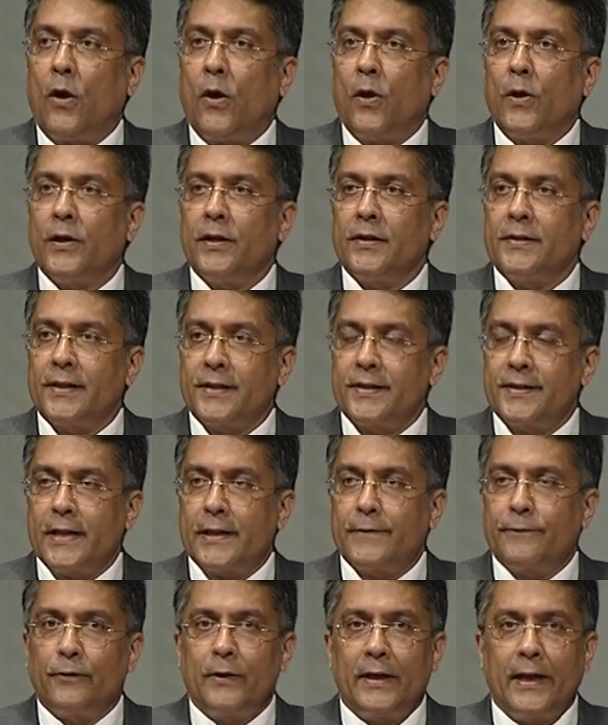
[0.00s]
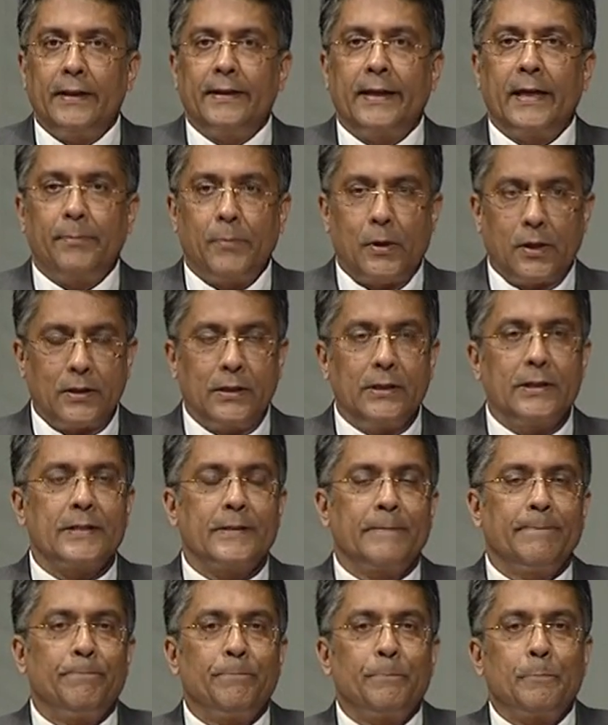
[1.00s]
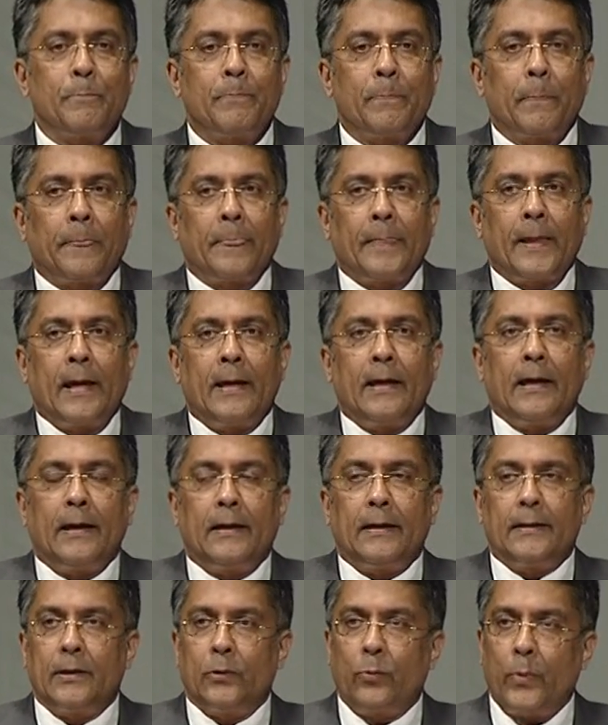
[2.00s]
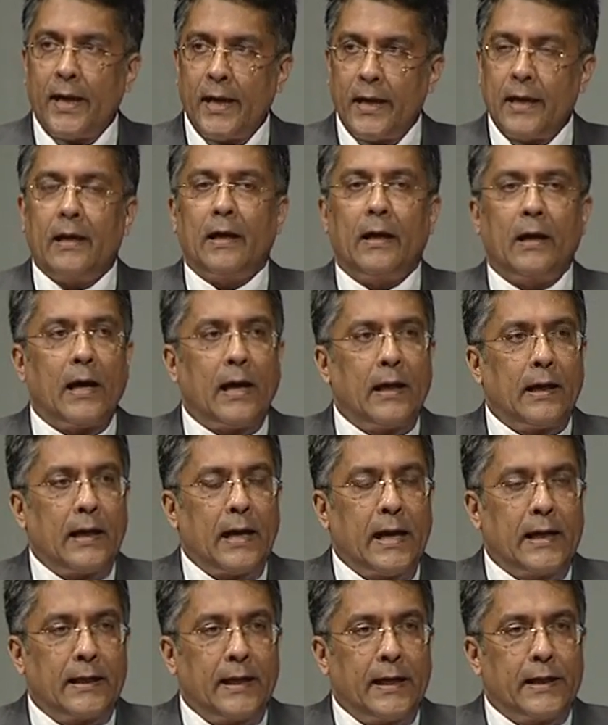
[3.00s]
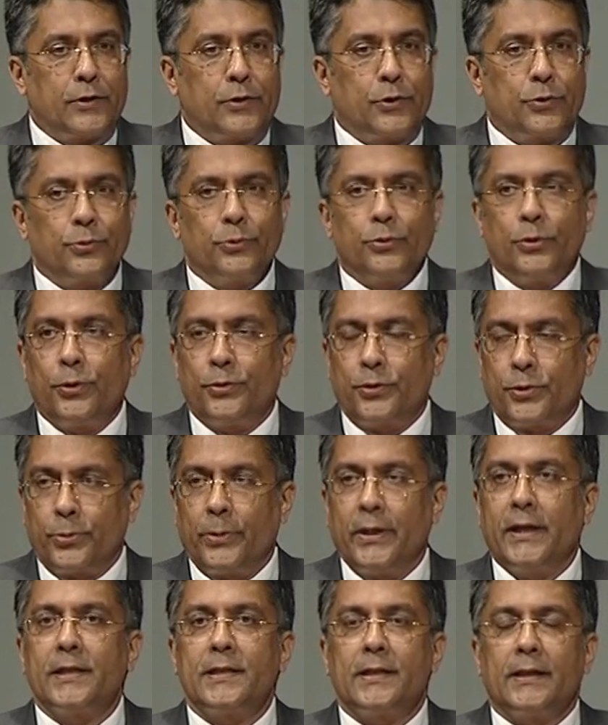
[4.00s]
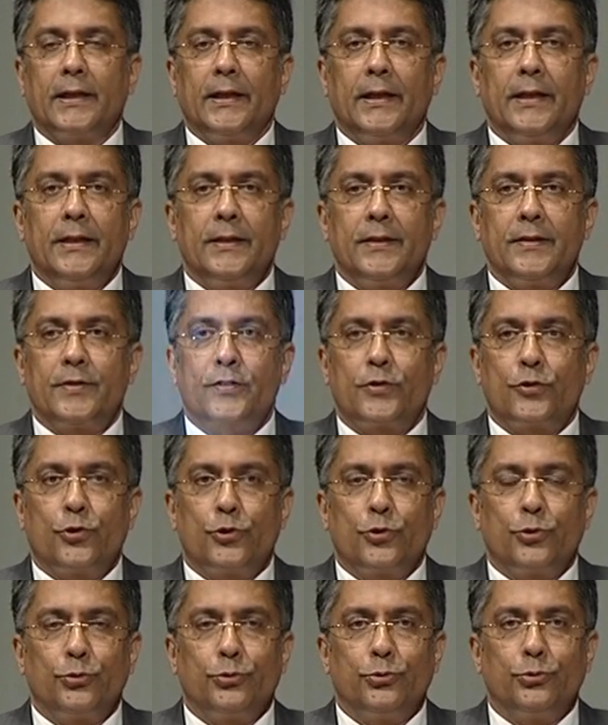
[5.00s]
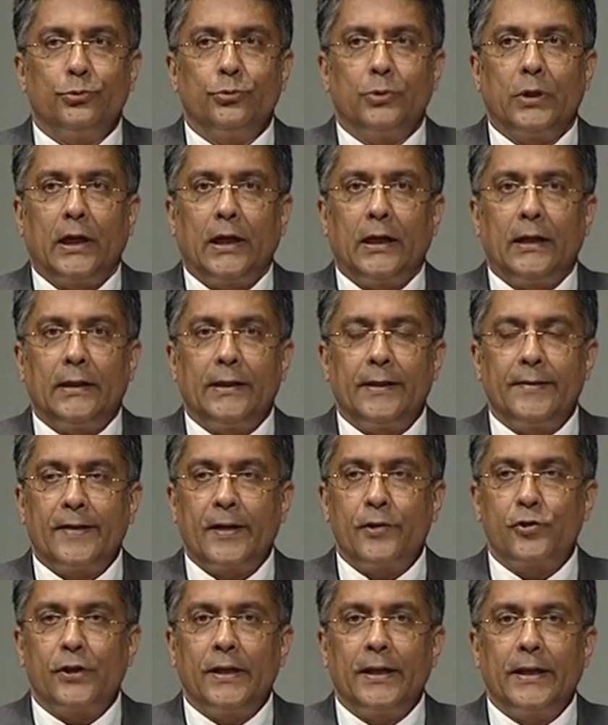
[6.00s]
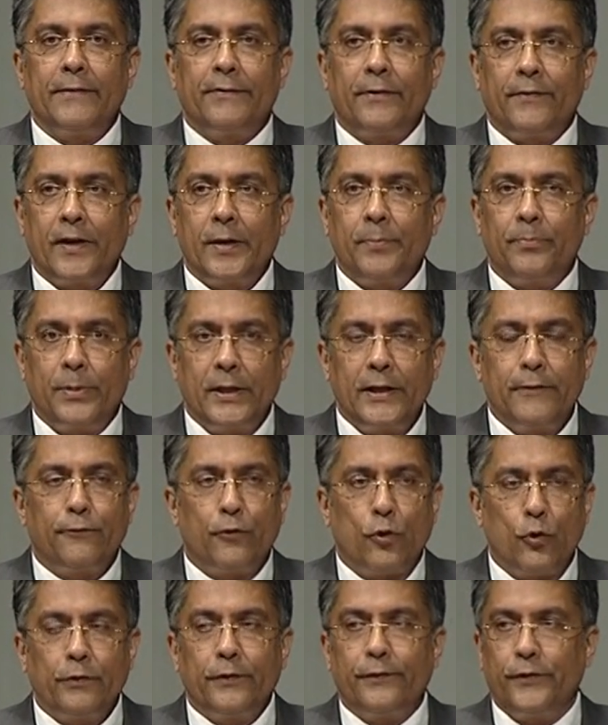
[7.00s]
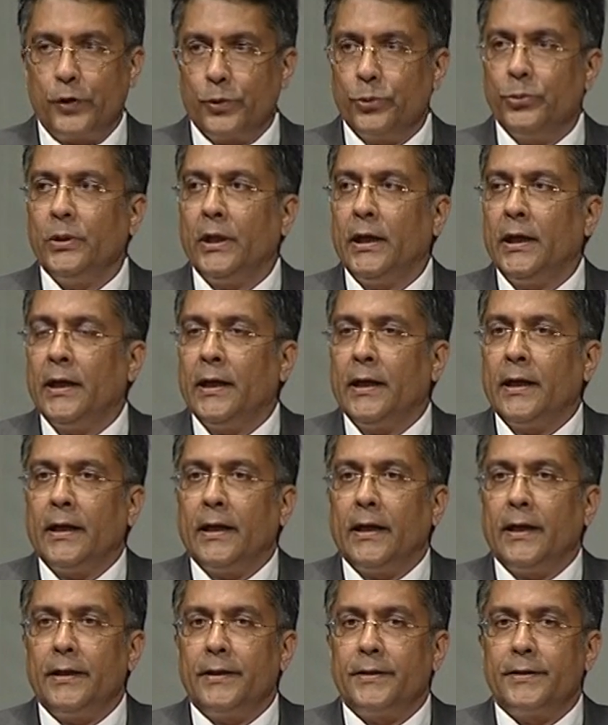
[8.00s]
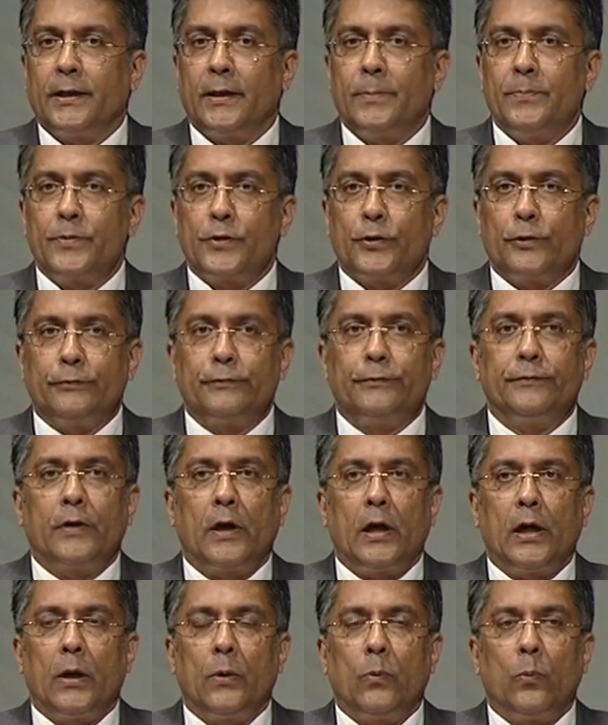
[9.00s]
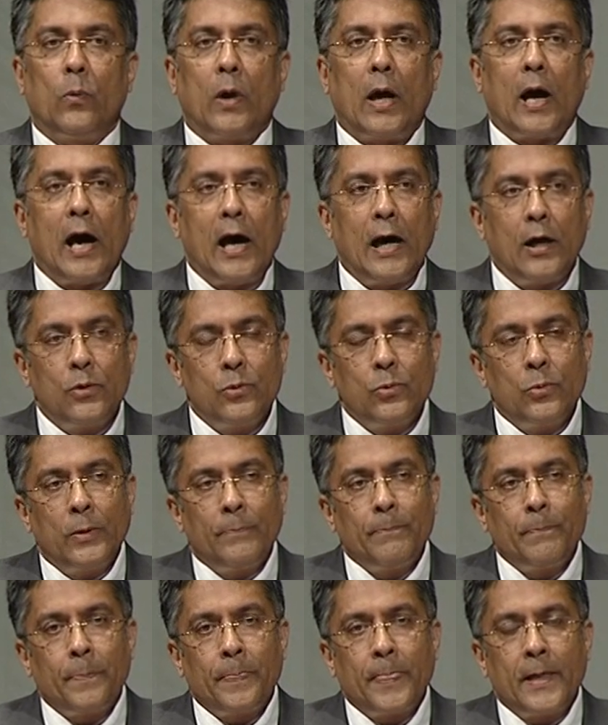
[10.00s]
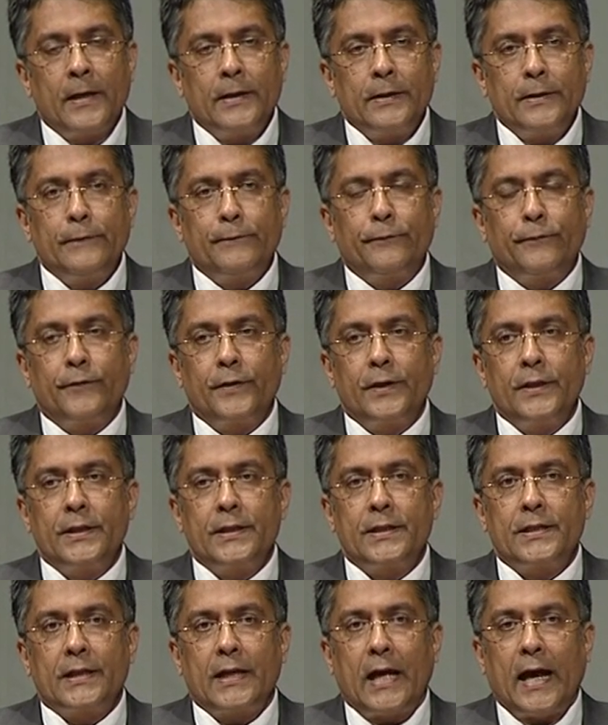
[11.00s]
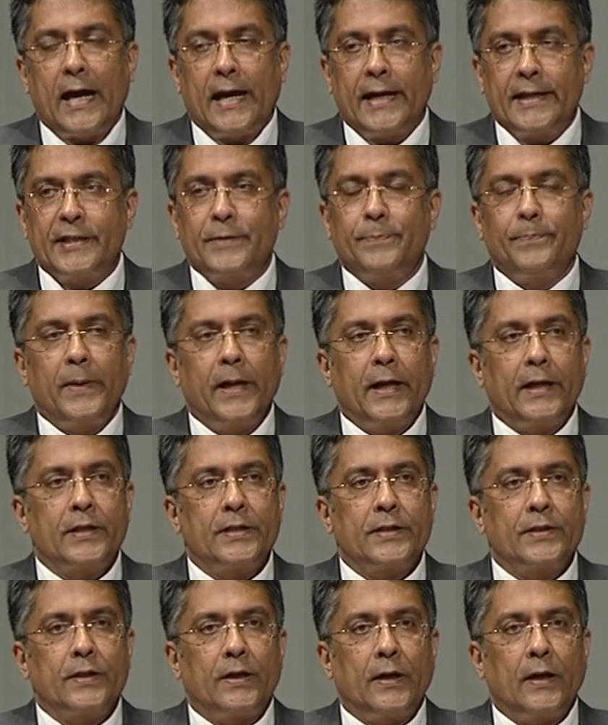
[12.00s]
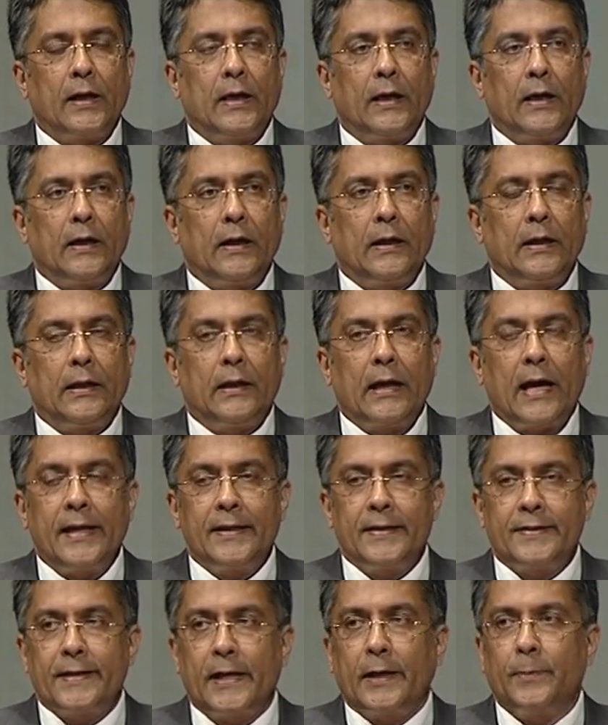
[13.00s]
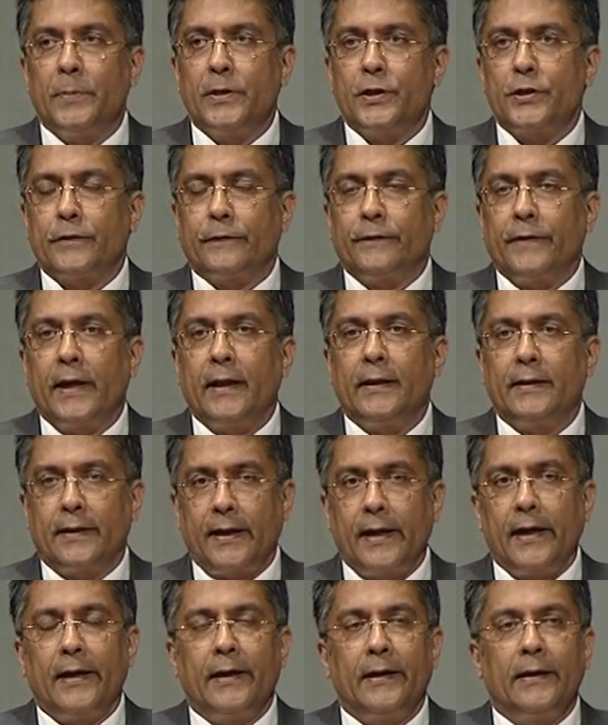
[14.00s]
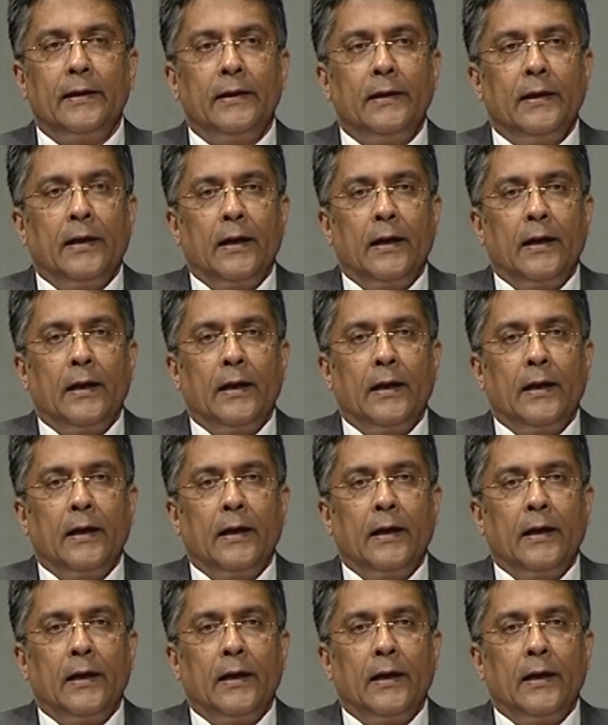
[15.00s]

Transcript: on successful healthcare models. The way I'd like to go through it is to essentially give a very brief overview in terms of how different aspects and segments of healthcare